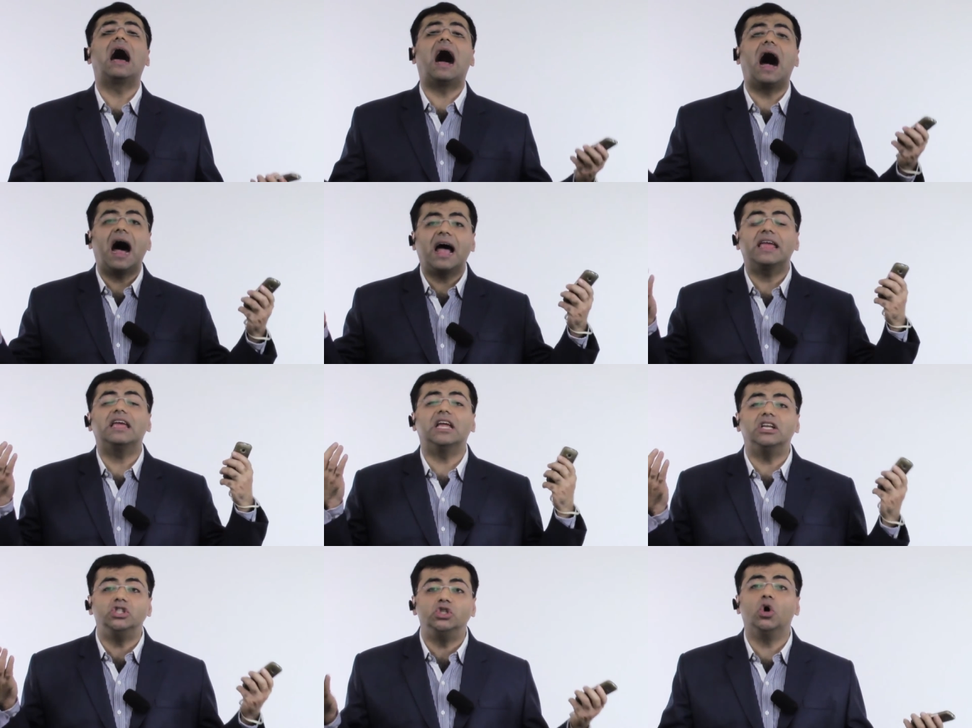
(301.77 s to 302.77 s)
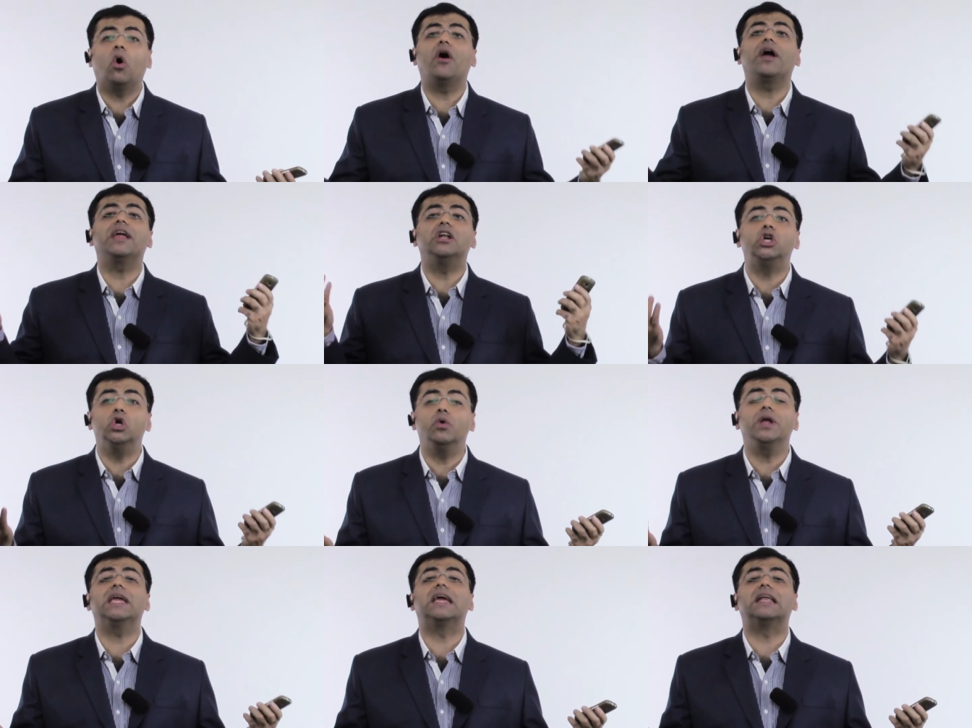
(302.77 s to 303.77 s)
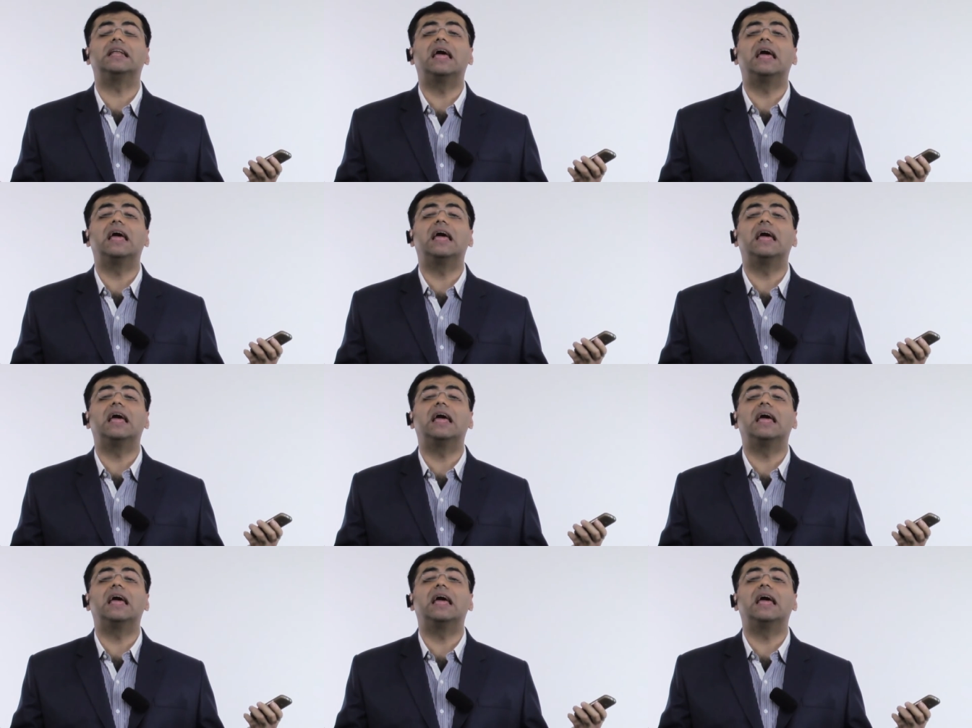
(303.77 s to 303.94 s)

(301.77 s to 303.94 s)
I enjoy doing it.